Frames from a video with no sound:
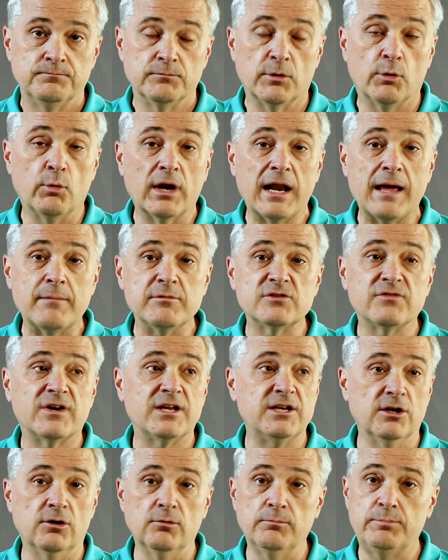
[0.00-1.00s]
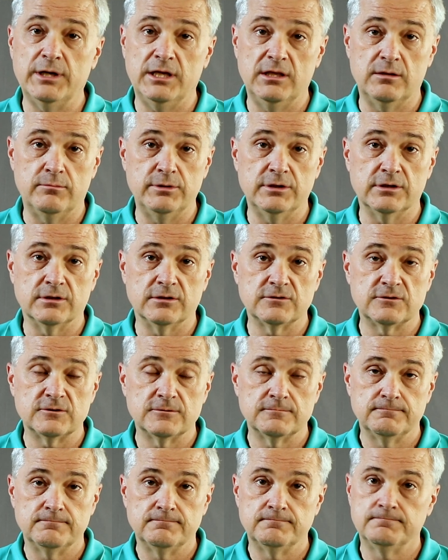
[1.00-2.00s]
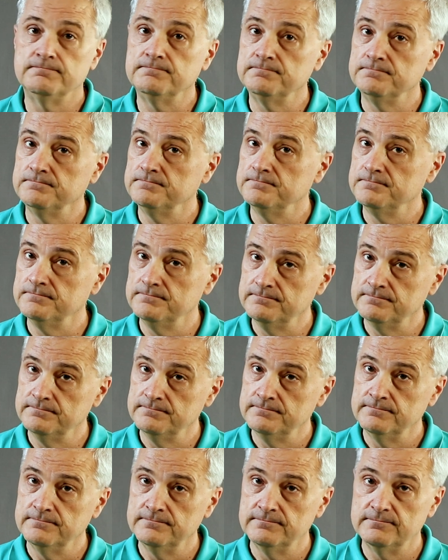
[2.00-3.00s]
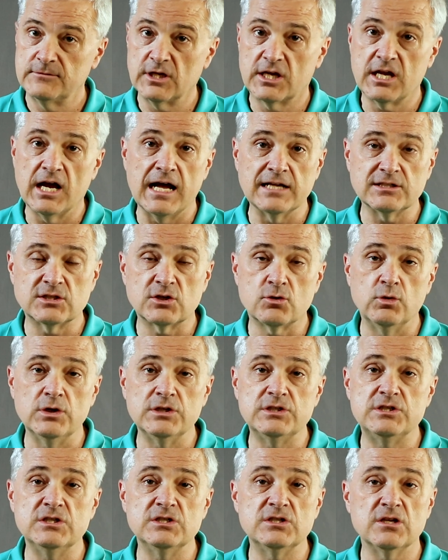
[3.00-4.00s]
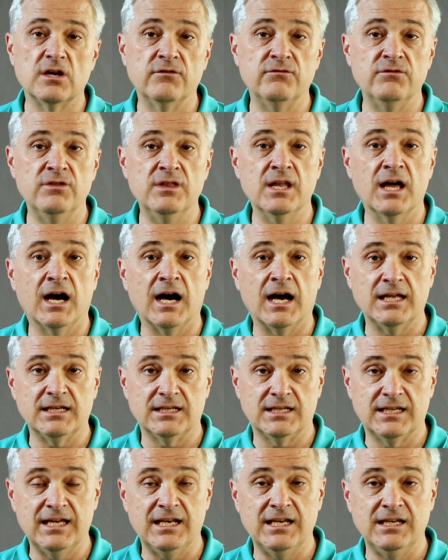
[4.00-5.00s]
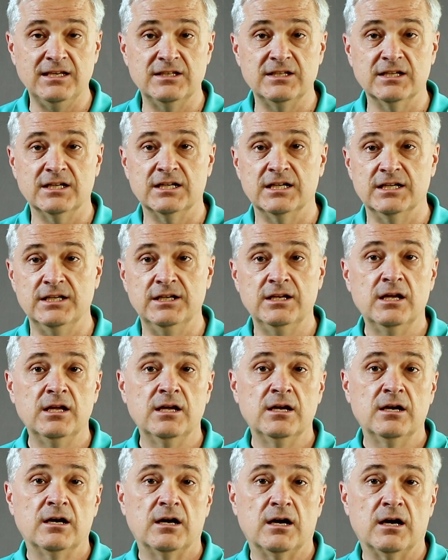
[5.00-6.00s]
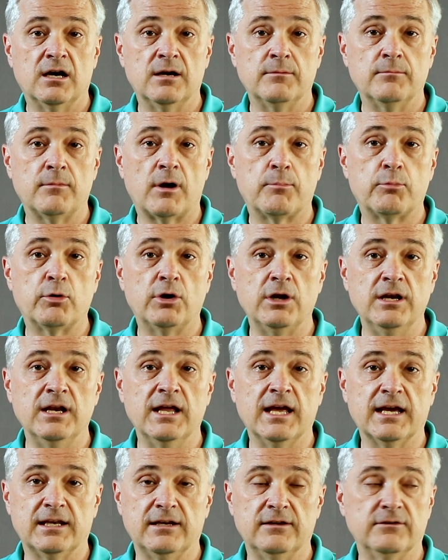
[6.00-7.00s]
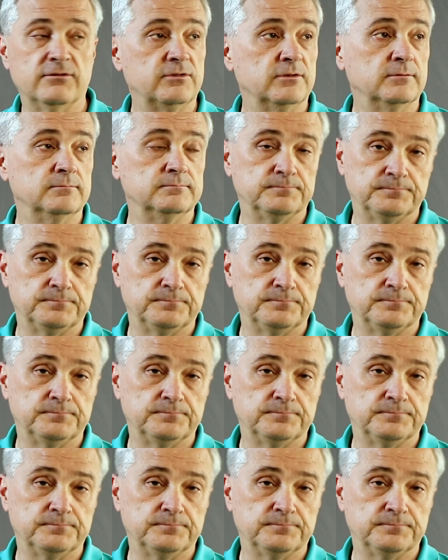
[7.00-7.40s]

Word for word: But what happens if I don't pay the bills? The consequences of not getting done um, are pretty negative.